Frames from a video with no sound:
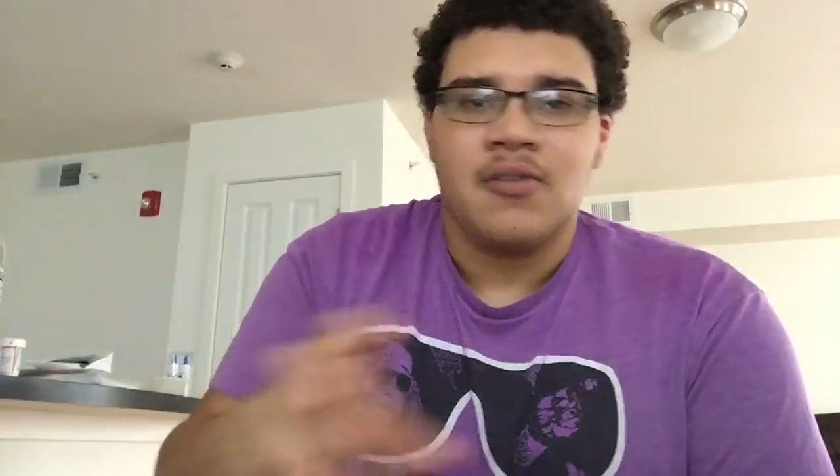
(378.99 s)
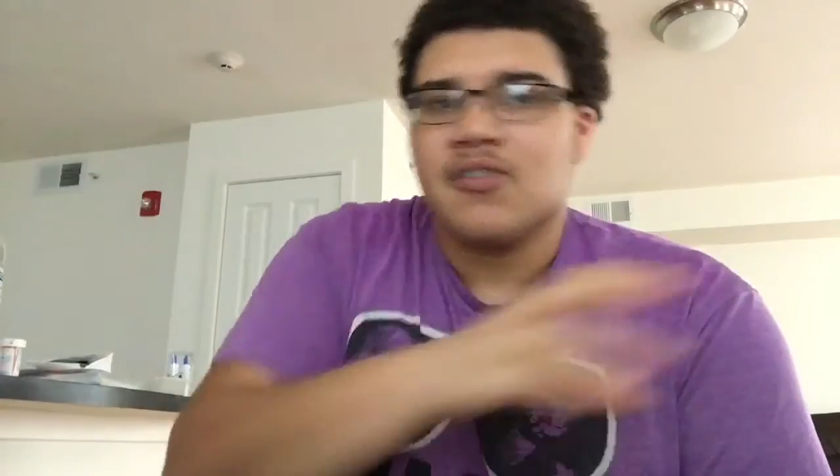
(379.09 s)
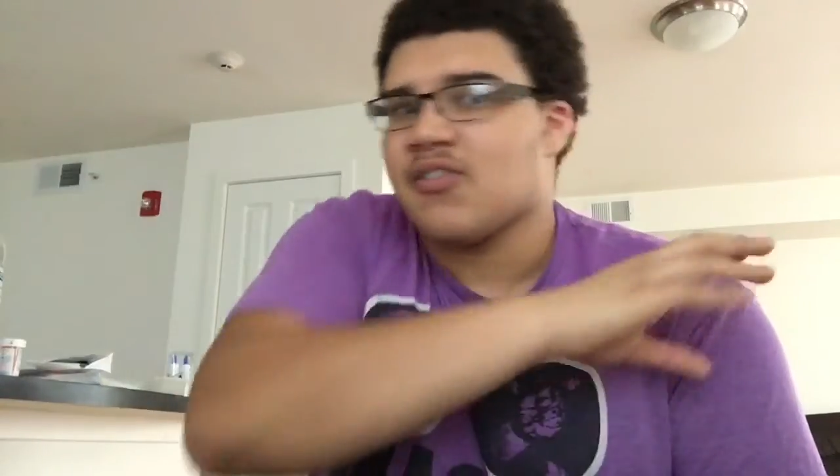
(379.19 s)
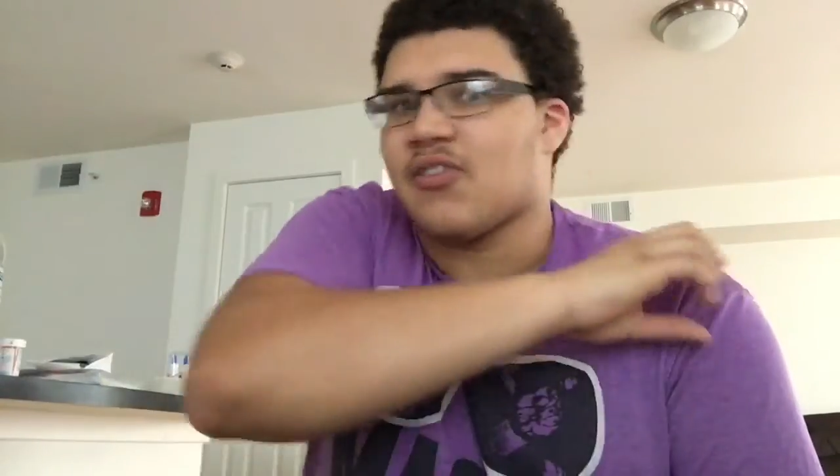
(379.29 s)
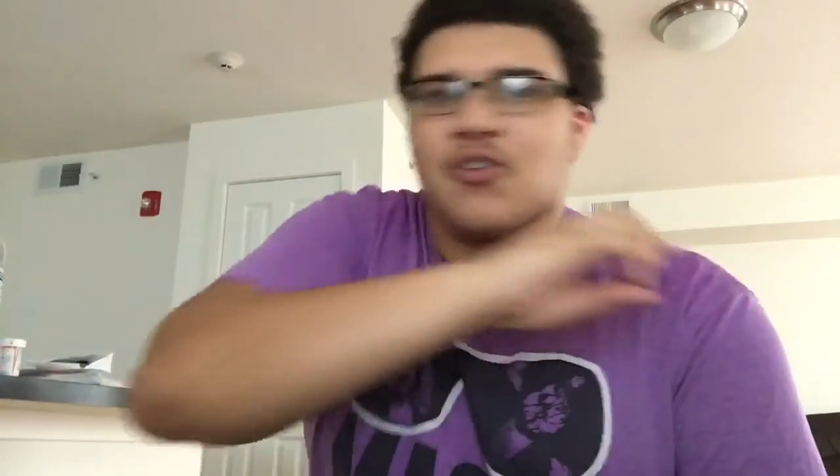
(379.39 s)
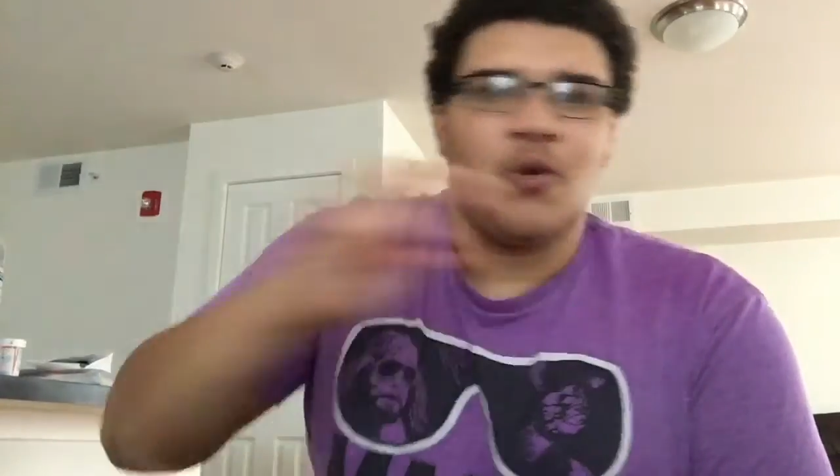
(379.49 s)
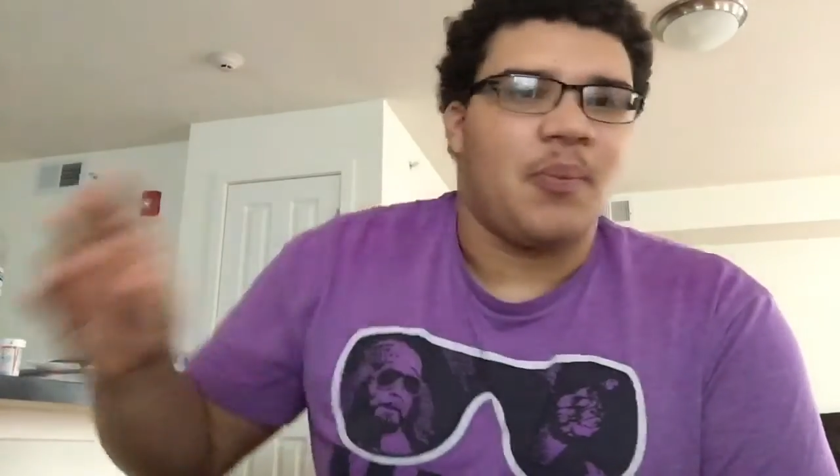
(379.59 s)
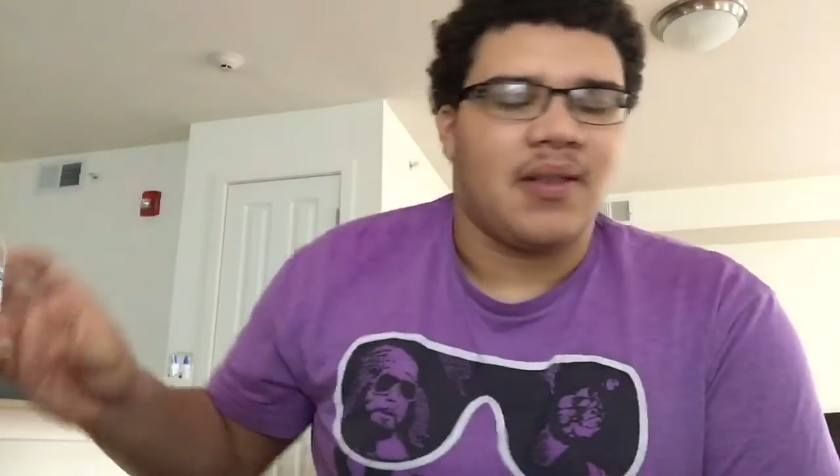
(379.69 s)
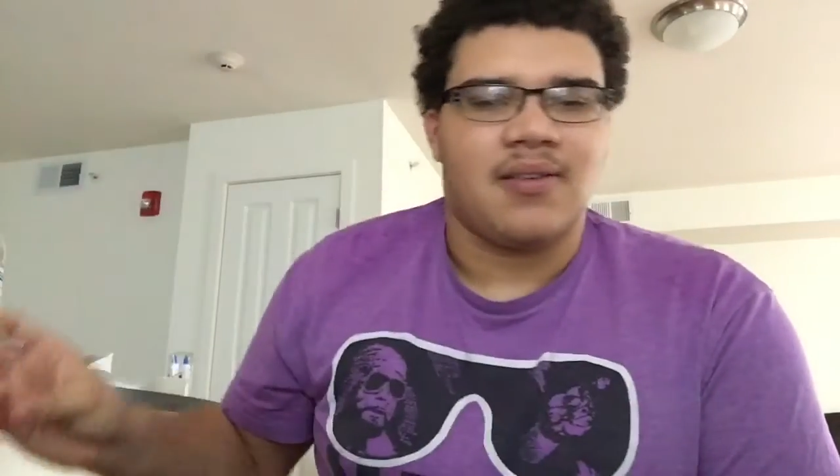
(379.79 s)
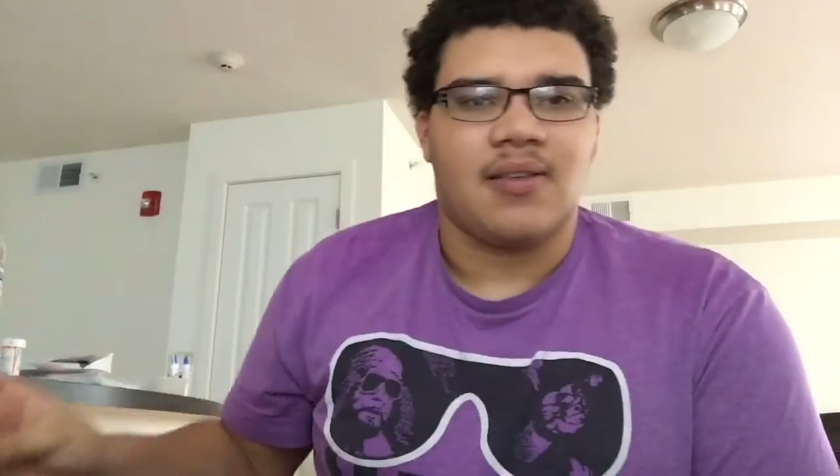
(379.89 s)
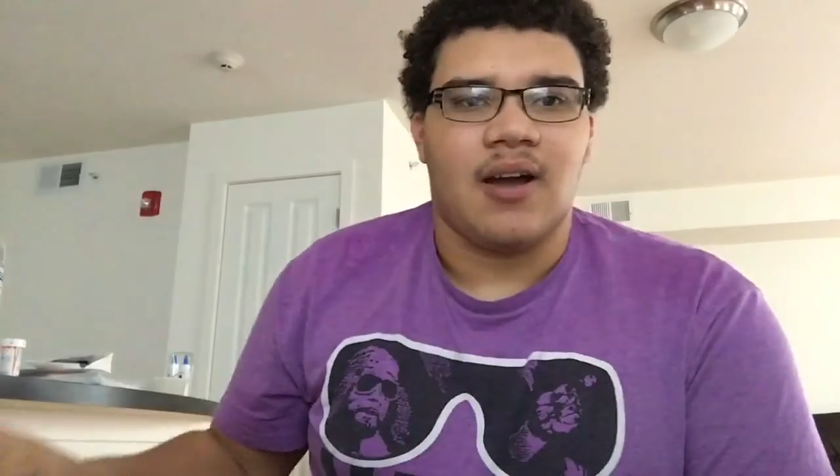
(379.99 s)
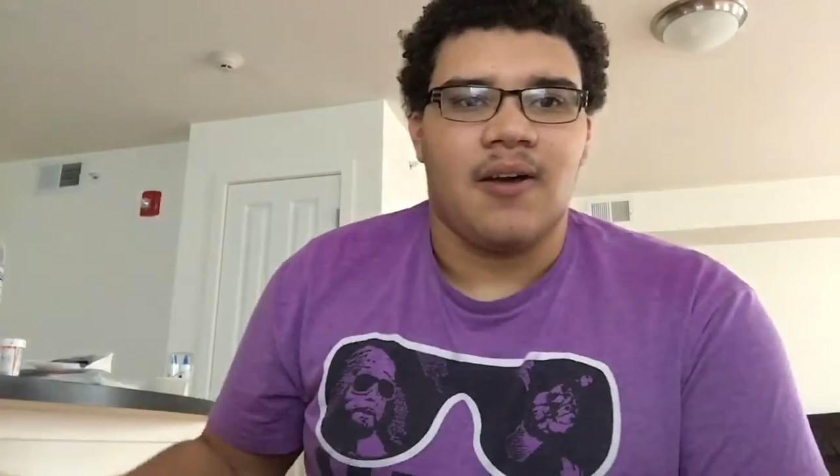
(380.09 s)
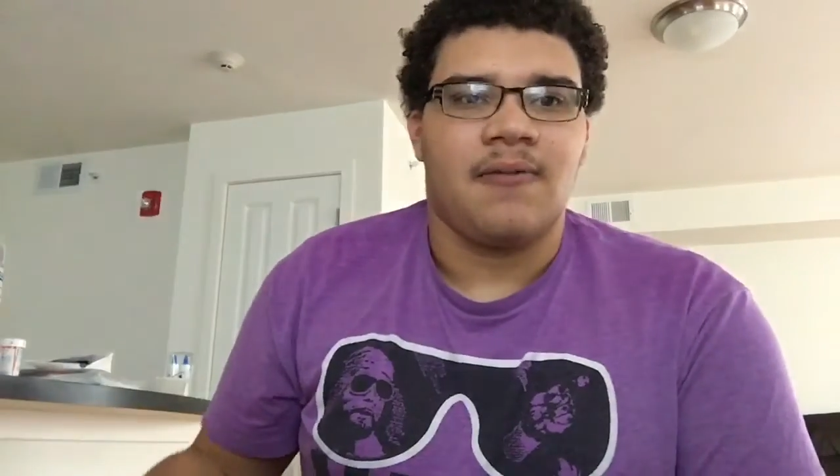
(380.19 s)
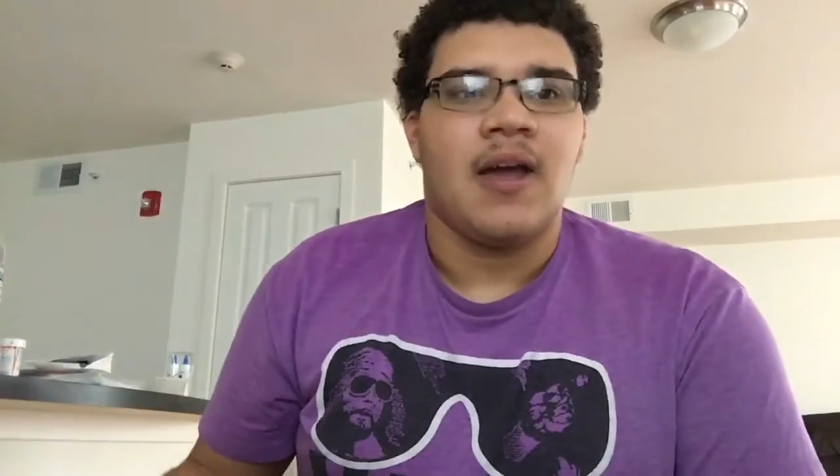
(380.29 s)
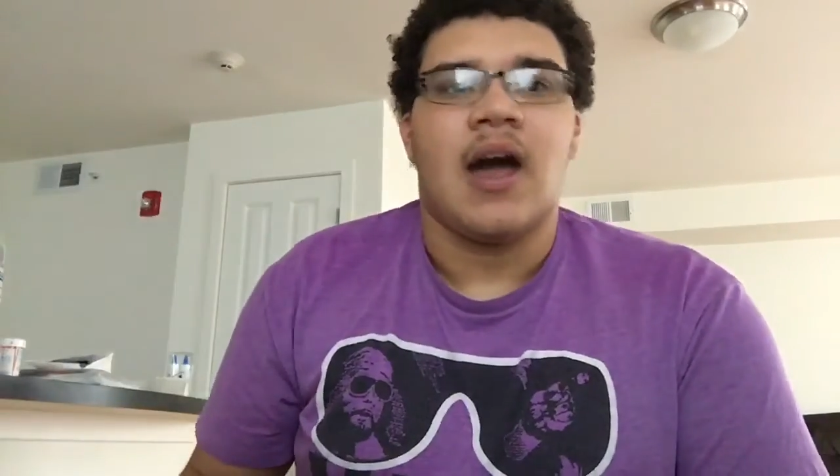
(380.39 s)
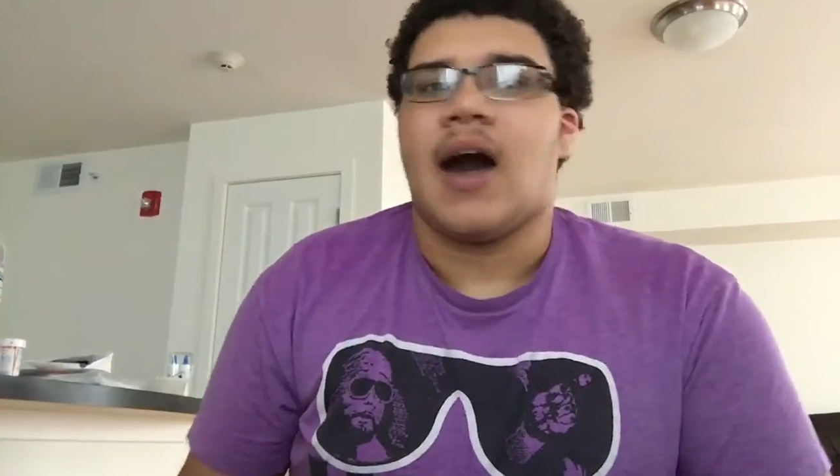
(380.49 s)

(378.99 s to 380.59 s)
stupid stuff.